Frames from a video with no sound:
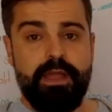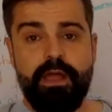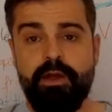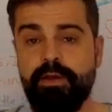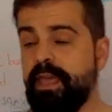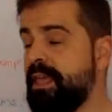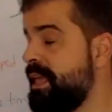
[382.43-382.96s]

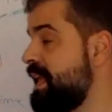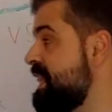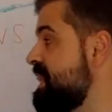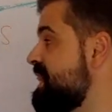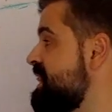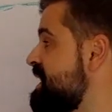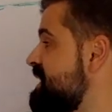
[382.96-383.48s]
Okay,
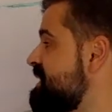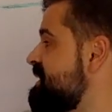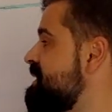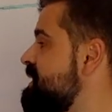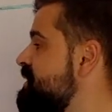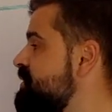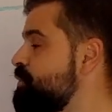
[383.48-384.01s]
in this
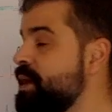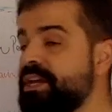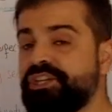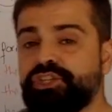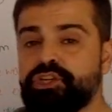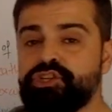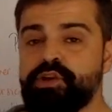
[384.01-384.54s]

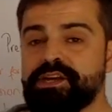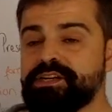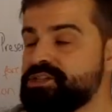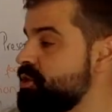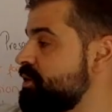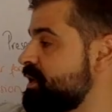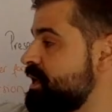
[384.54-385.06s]
situation, you are
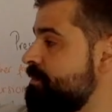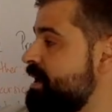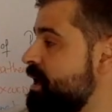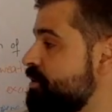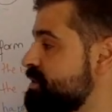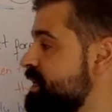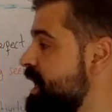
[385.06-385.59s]
talking
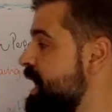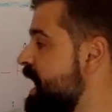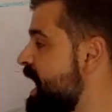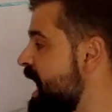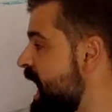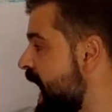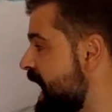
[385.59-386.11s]
about
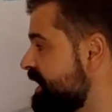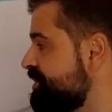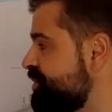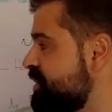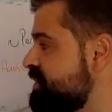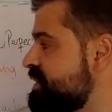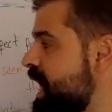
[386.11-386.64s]

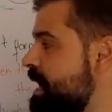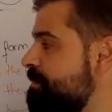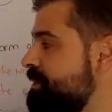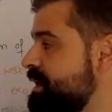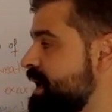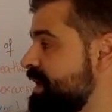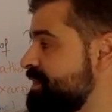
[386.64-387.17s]
actions
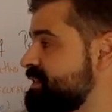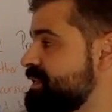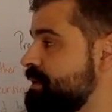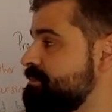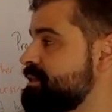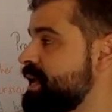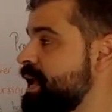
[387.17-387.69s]
happening at the
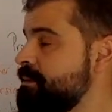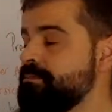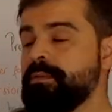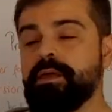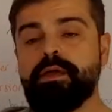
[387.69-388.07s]
same time.